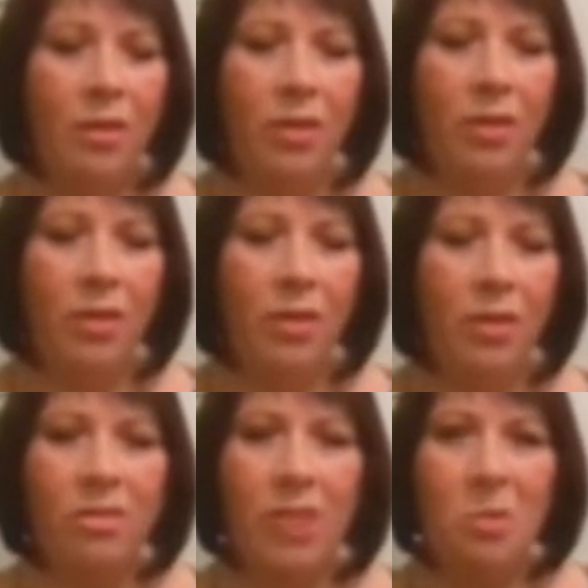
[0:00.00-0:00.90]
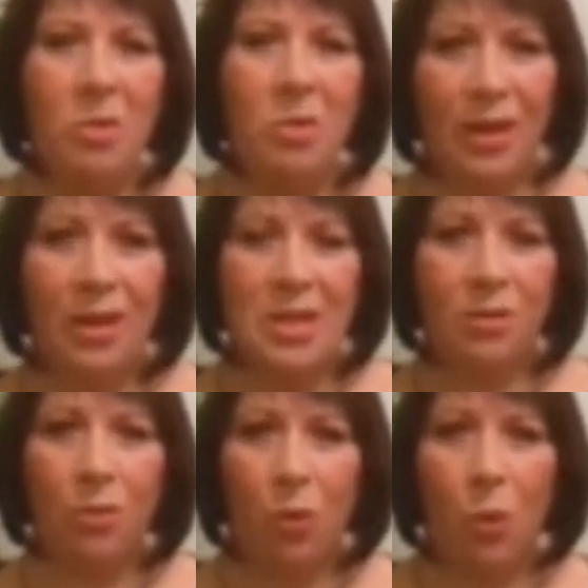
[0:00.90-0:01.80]
those
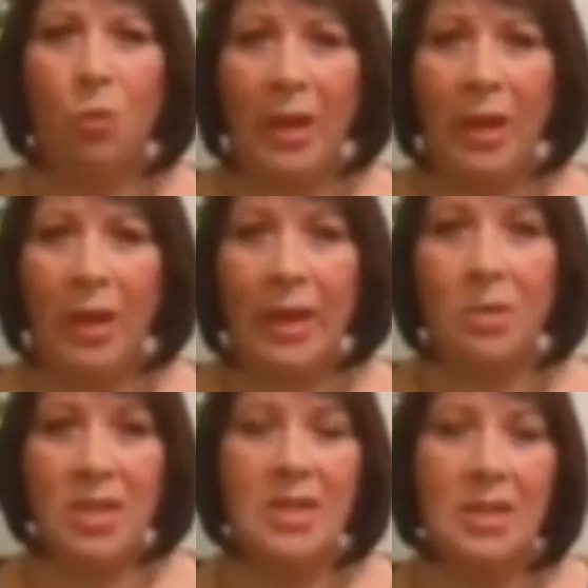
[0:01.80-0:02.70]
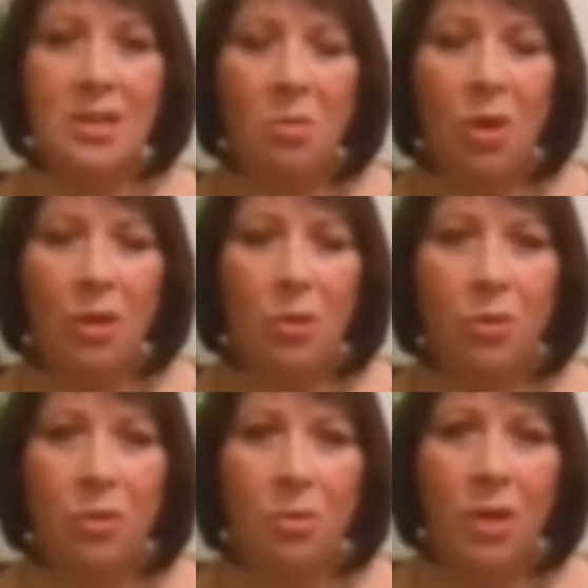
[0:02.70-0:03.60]
episodes, or relapses as we might
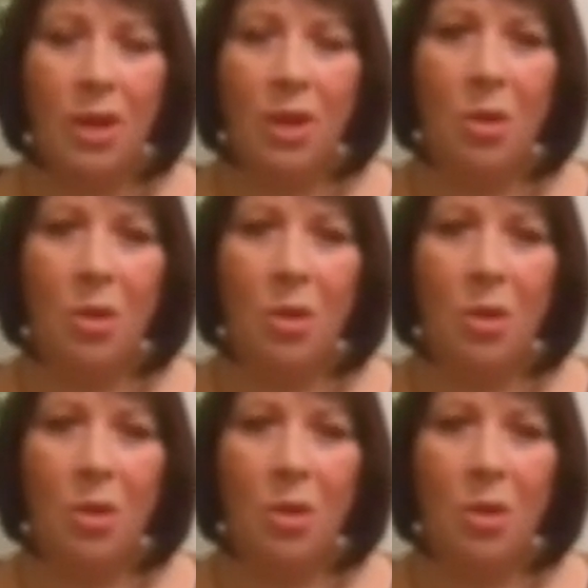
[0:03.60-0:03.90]
call them,